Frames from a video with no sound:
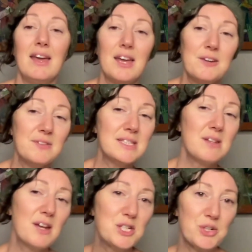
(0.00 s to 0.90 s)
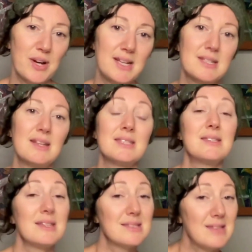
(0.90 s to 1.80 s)
if it's not a trait that's
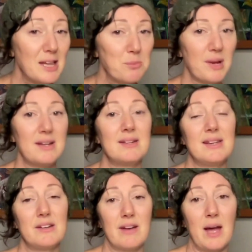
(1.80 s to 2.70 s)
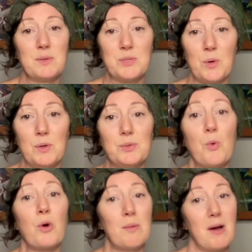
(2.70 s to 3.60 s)
celebrated in our household
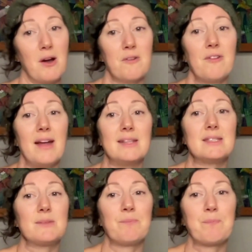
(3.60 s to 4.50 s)
or among our friends.